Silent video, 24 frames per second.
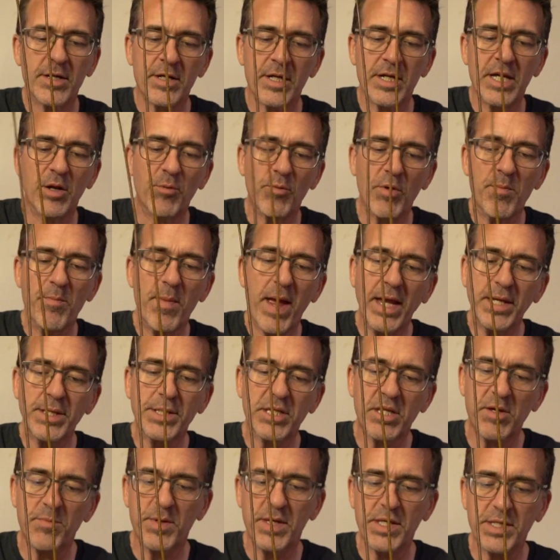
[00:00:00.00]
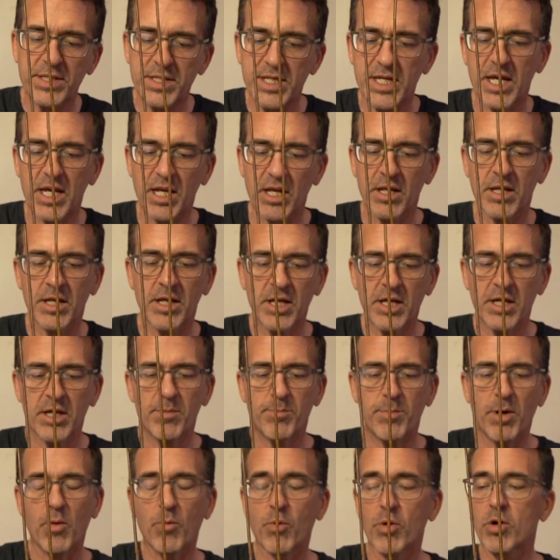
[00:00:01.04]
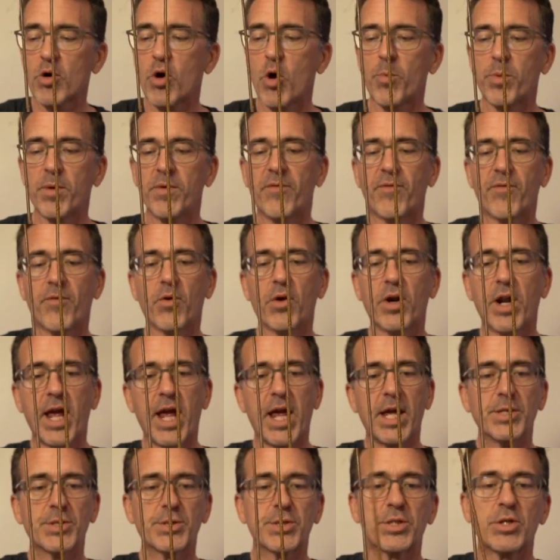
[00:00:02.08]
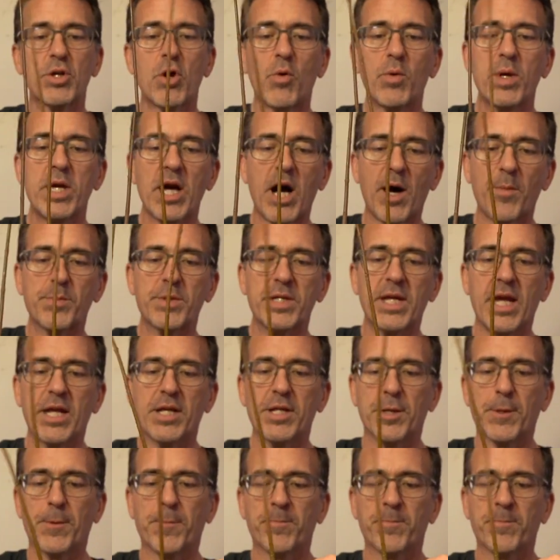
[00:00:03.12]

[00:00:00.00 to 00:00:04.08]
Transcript: it remains to be seen, but we're hoping for a snowy update.